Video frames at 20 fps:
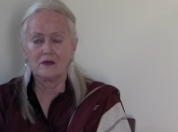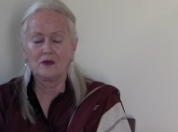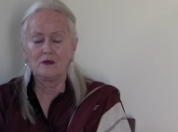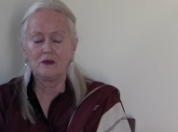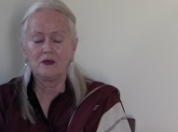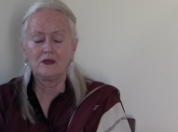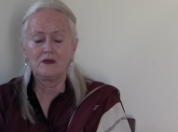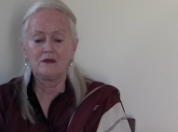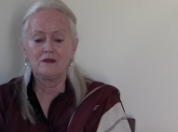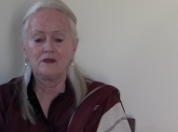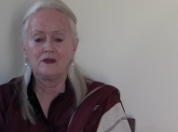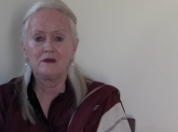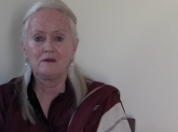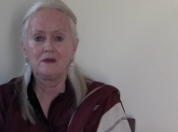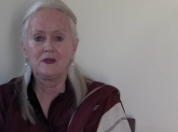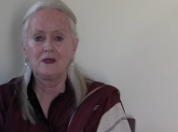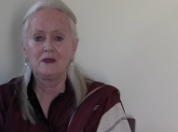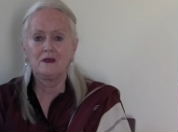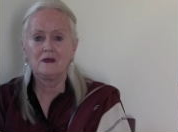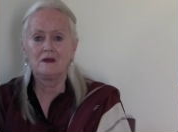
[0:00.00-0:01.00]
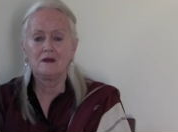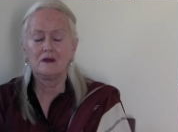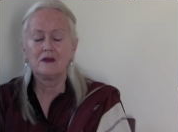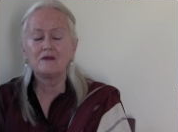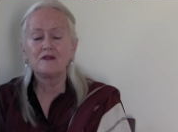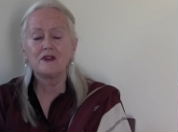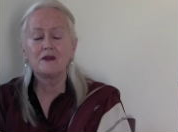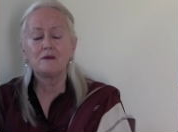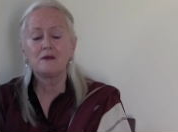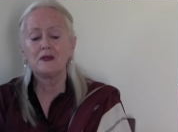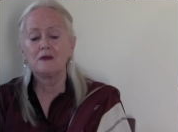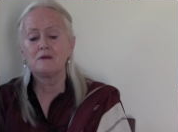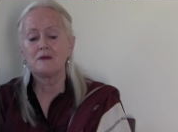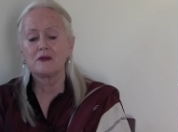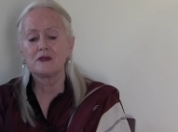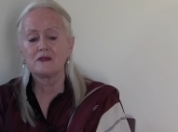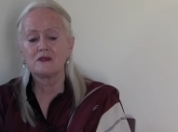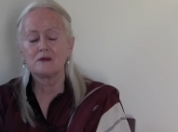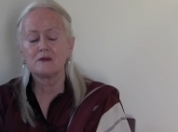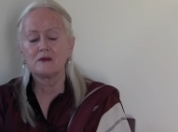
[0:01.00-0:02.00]
Well, the feminine, the feminine
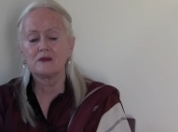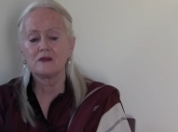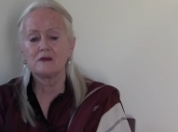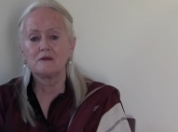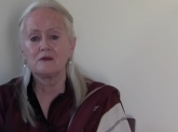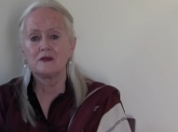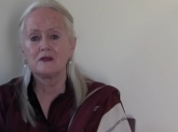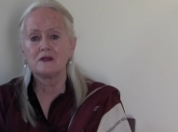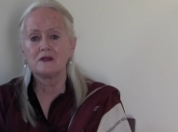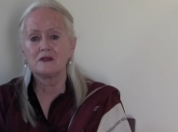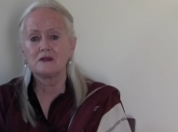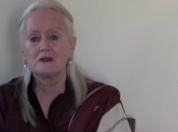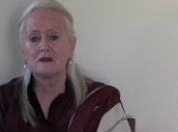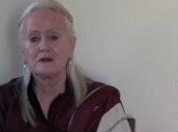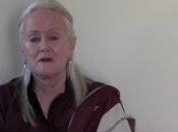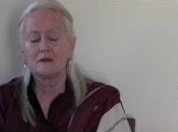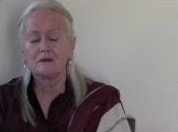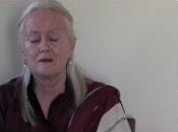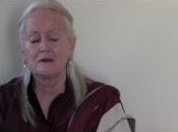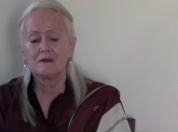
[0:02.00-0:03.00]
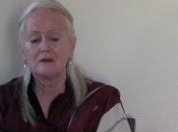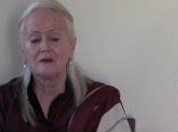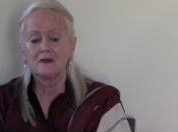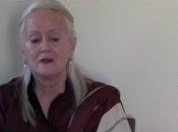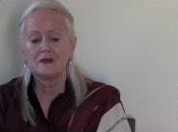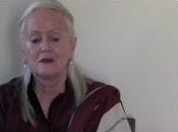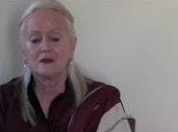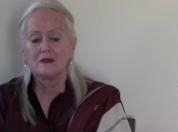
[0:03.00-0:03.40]
principle in Buddhism,